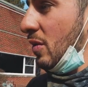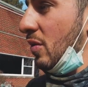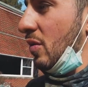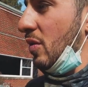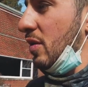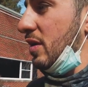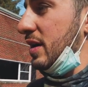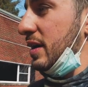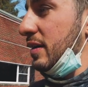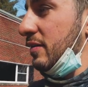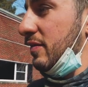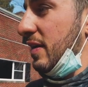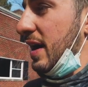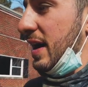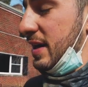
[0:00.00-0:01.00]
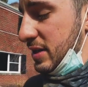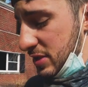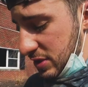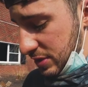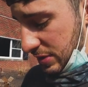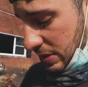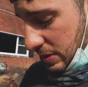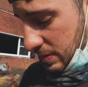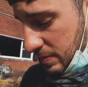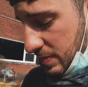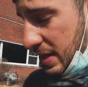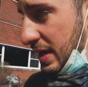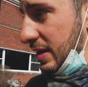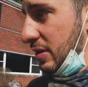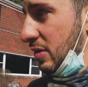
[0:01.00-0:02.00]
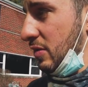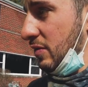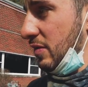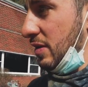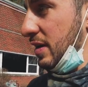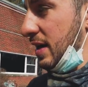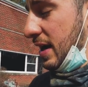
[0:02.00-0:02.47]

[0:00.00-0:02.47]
or if I should paint over it.